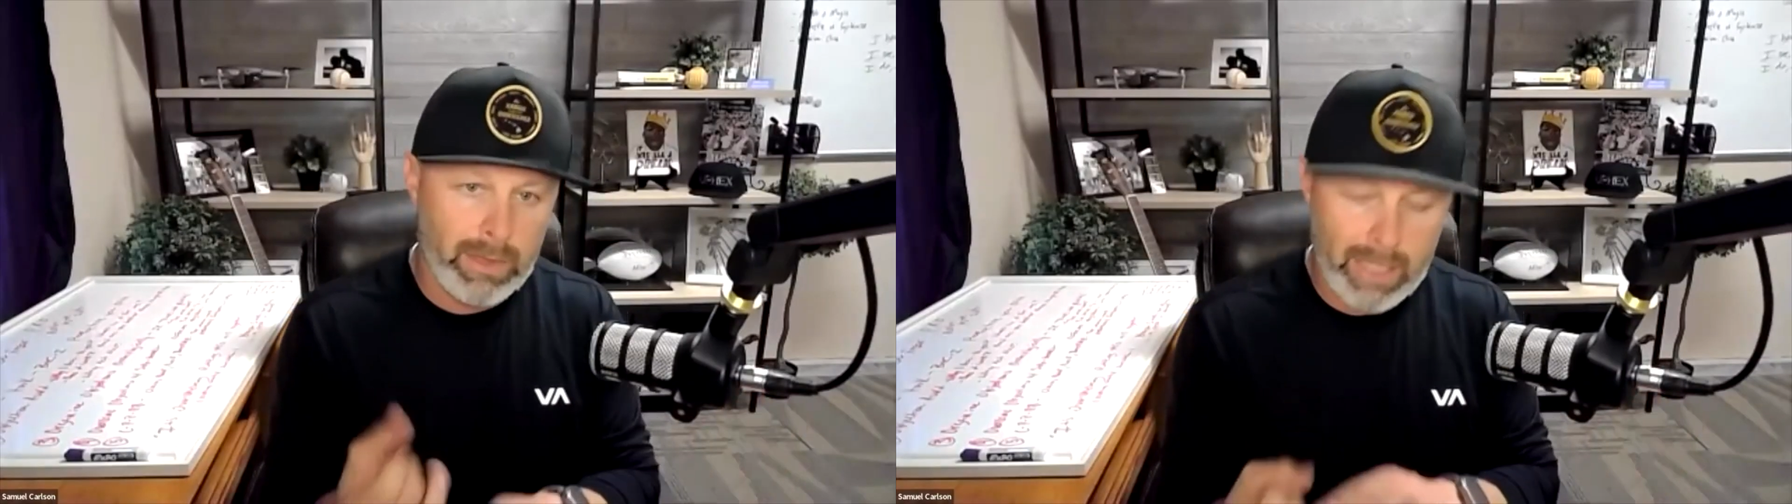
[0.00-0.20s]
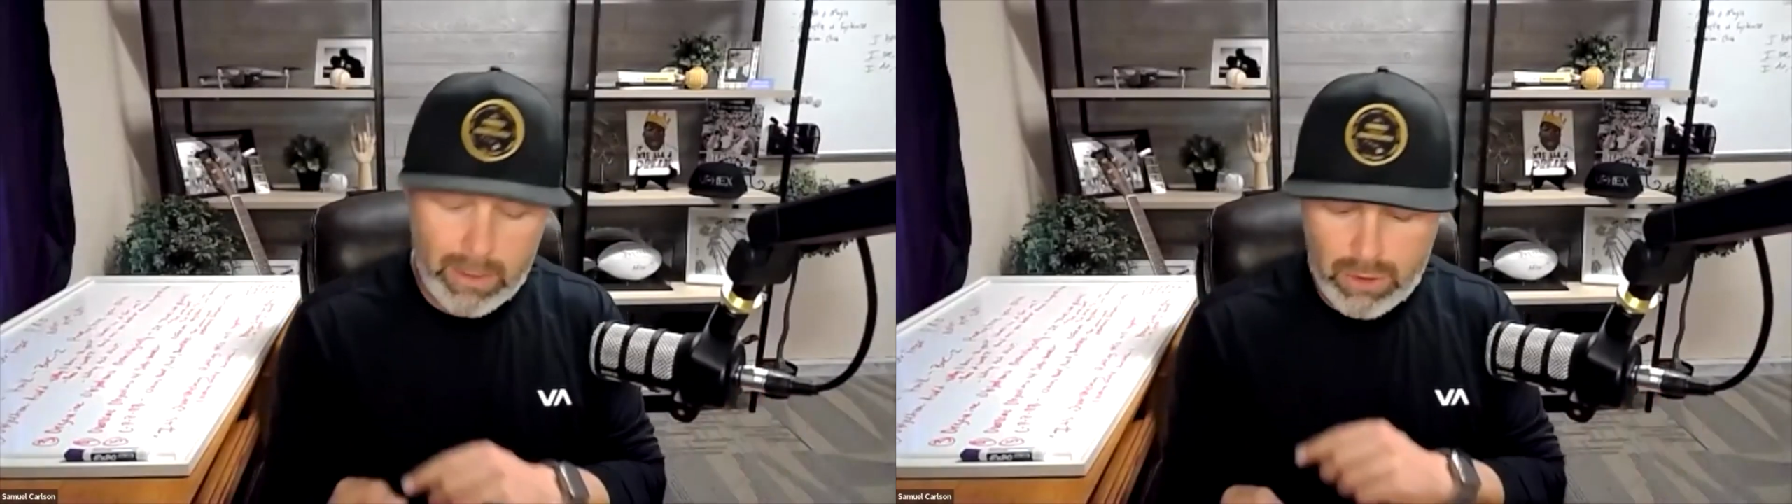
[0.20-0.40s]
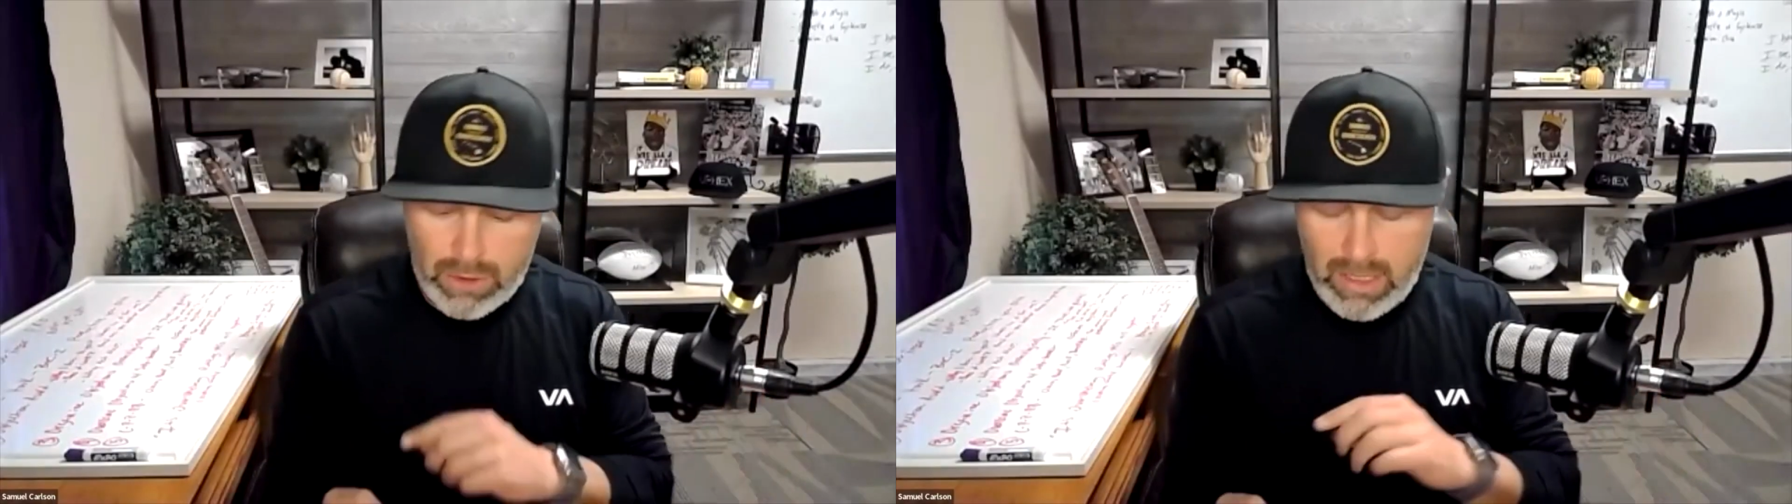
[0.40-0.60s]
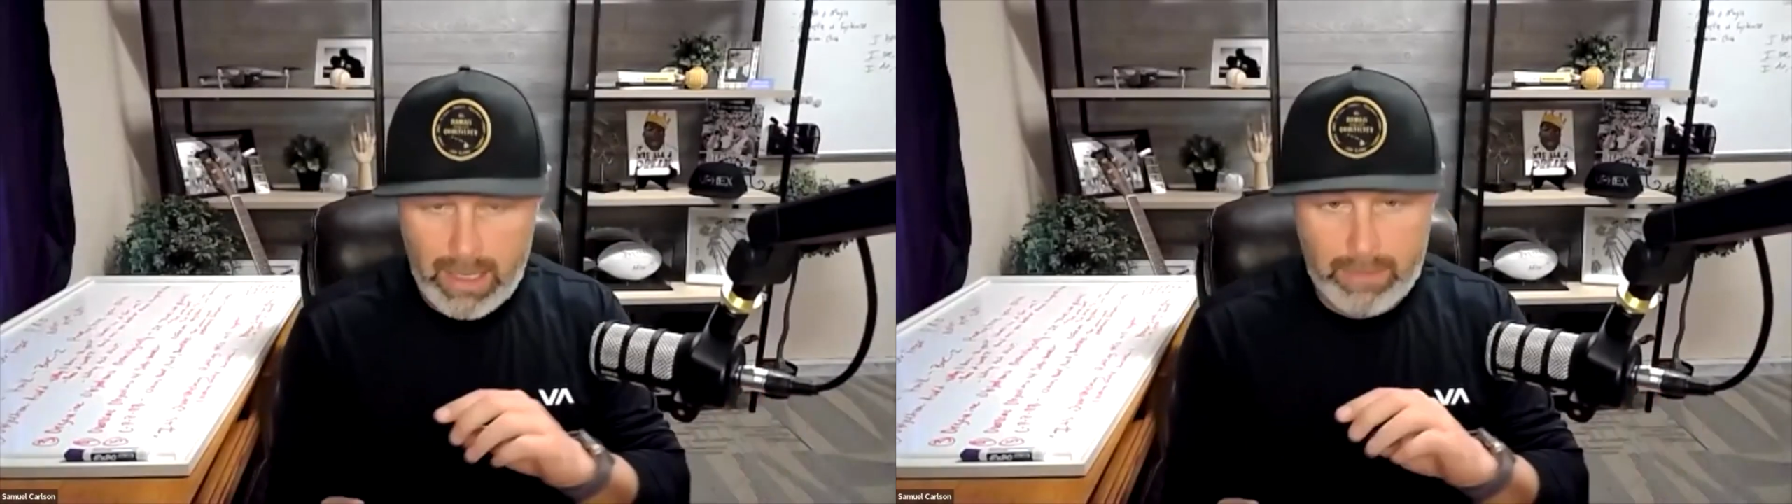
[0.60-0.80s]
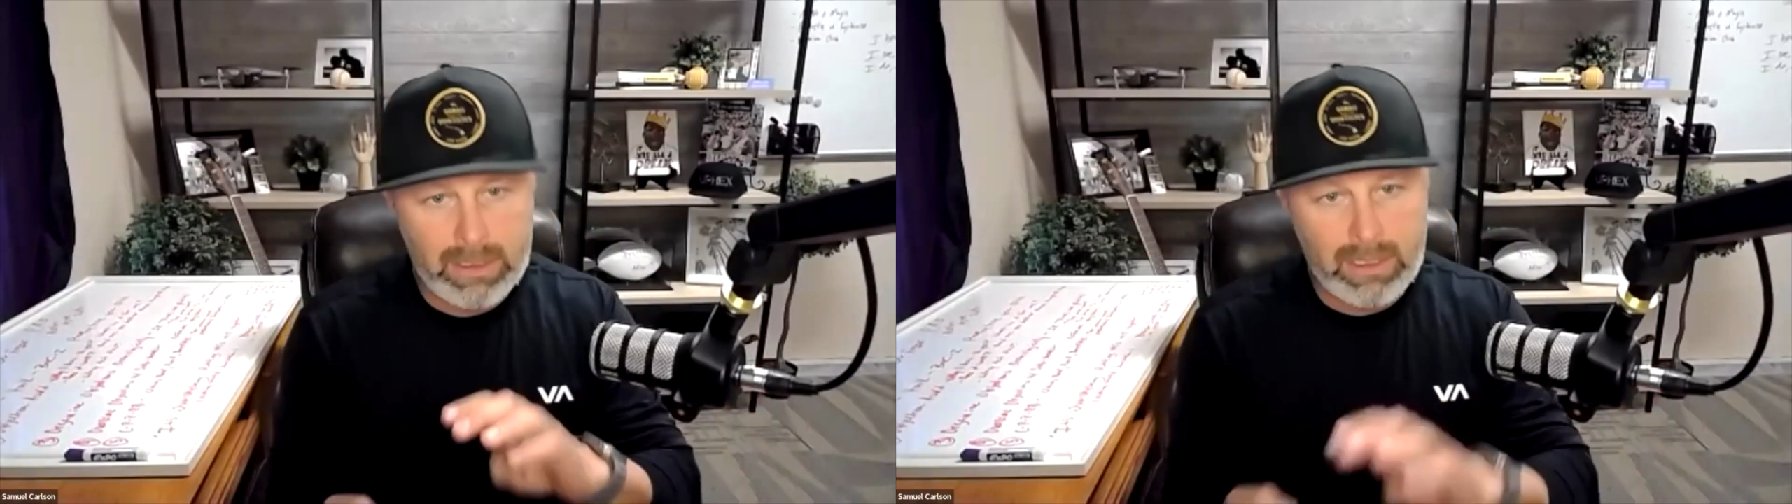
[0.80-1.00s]

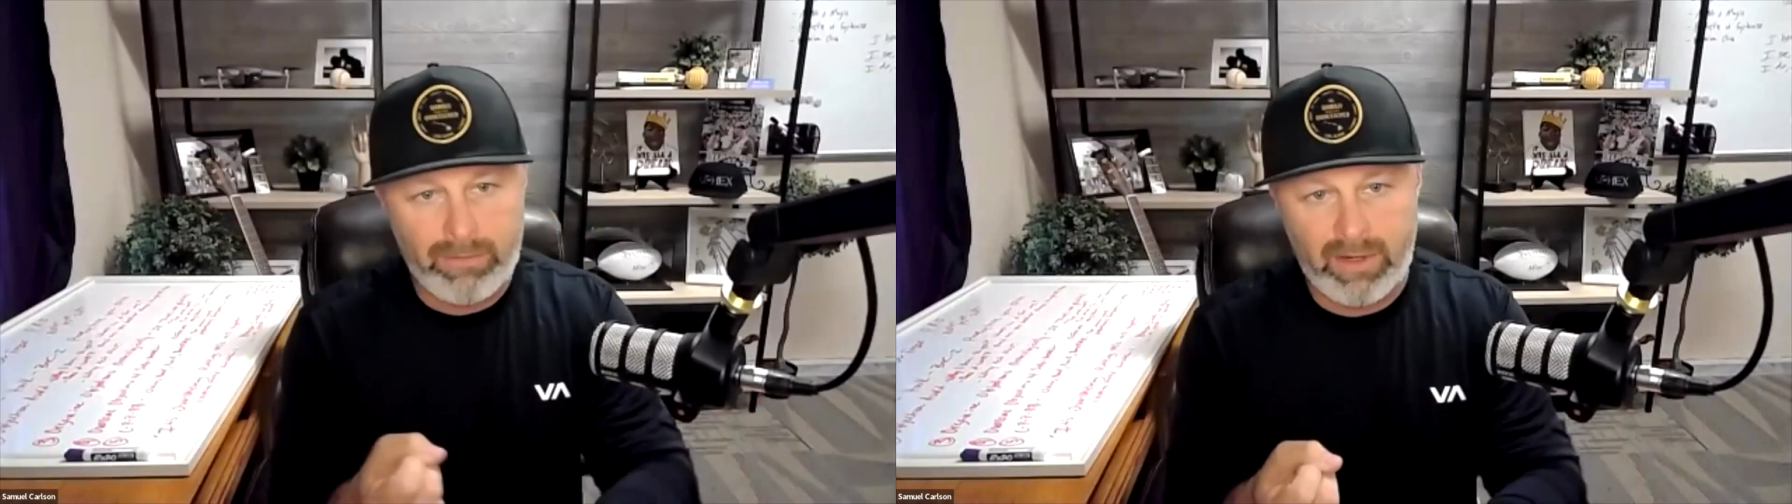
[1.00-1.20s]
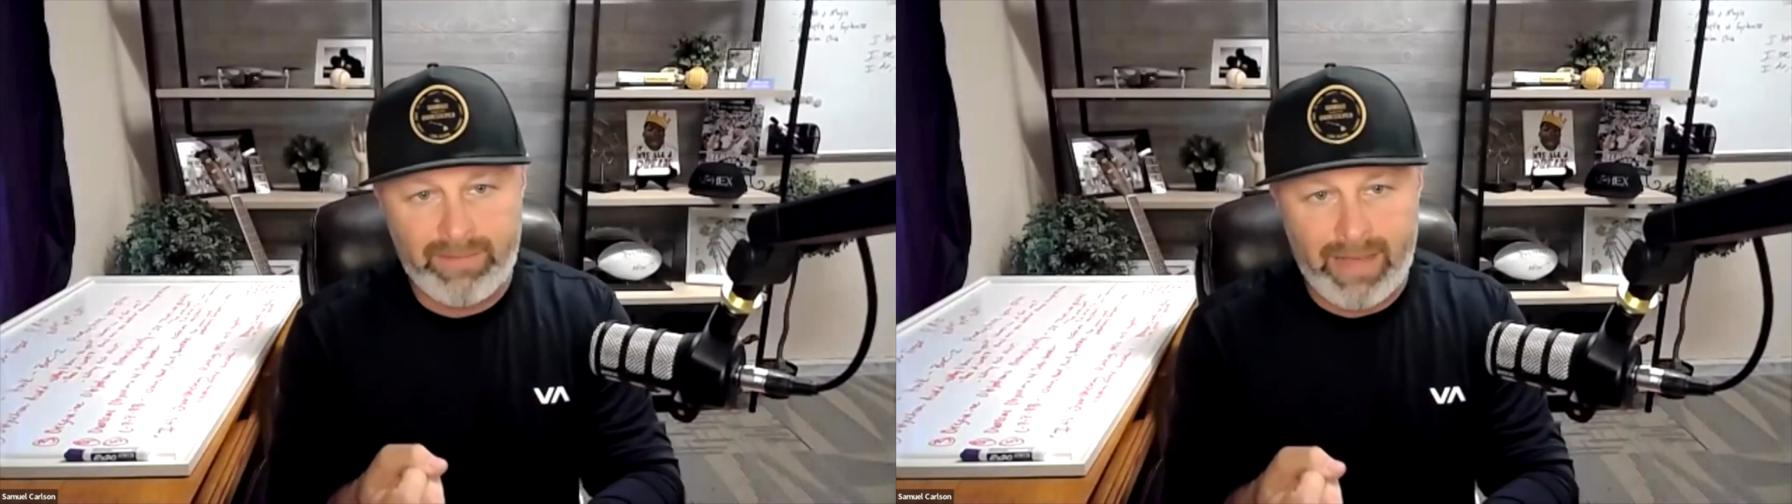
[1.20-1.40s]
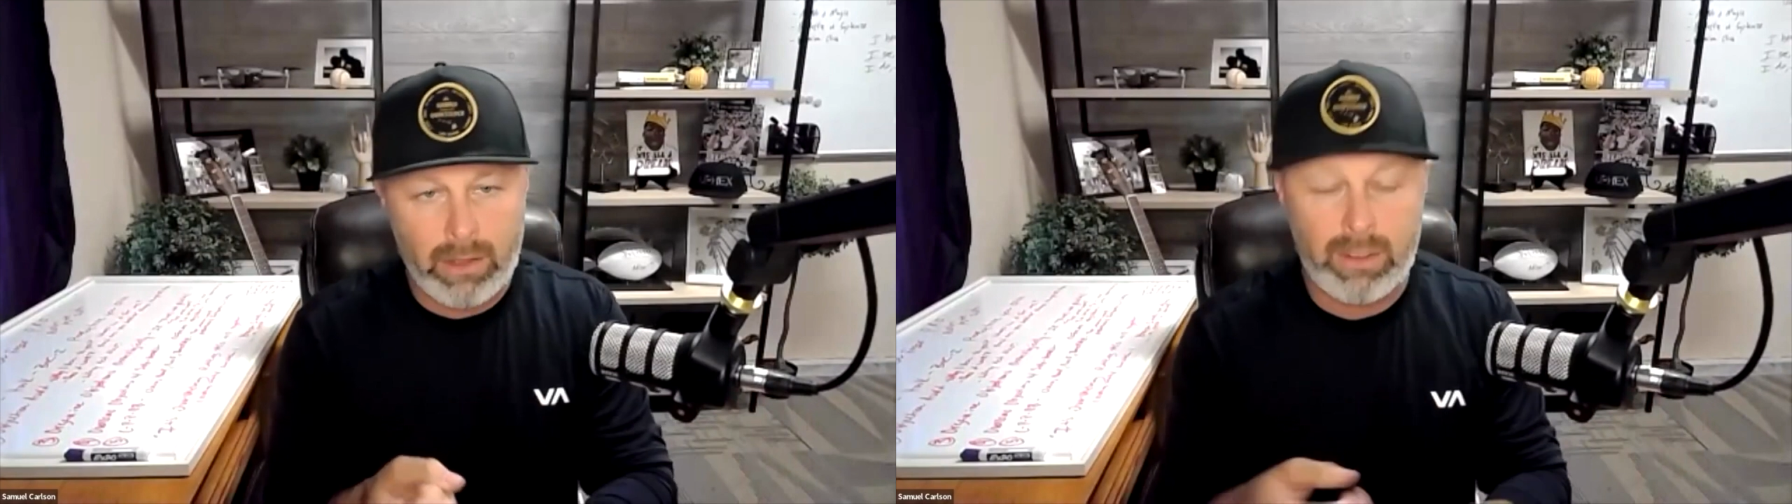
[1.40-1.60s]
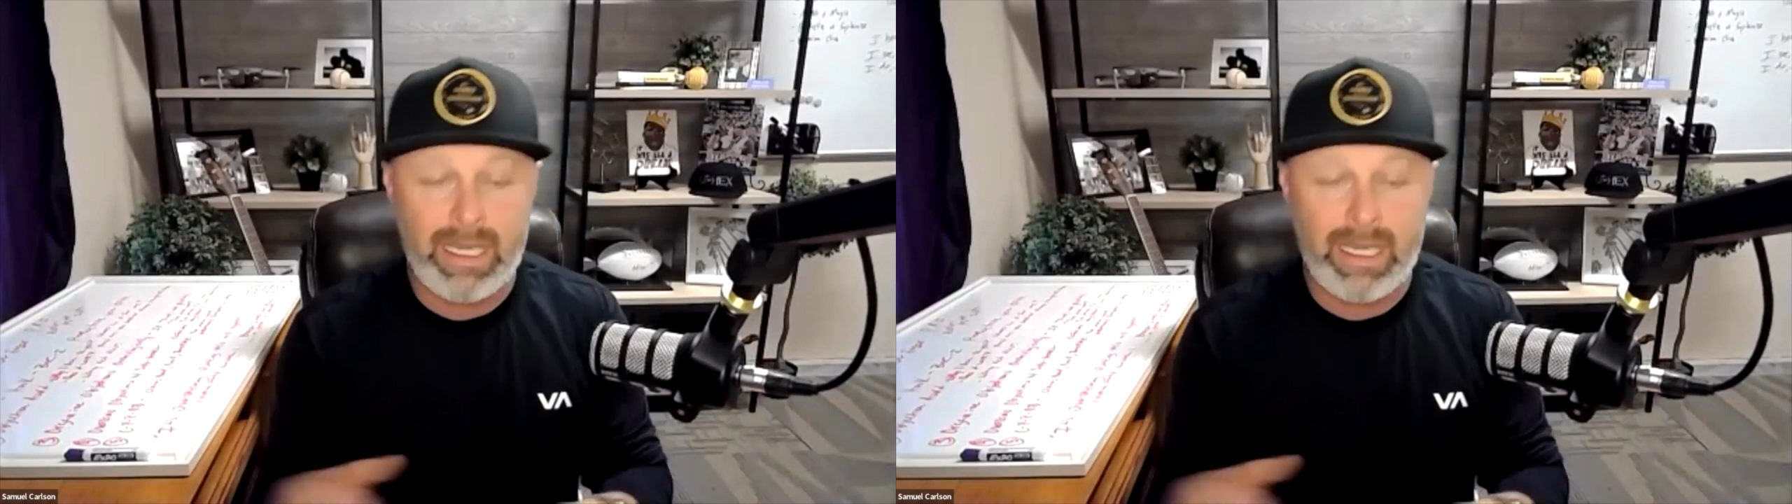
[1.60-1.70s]
relationship, delivering value.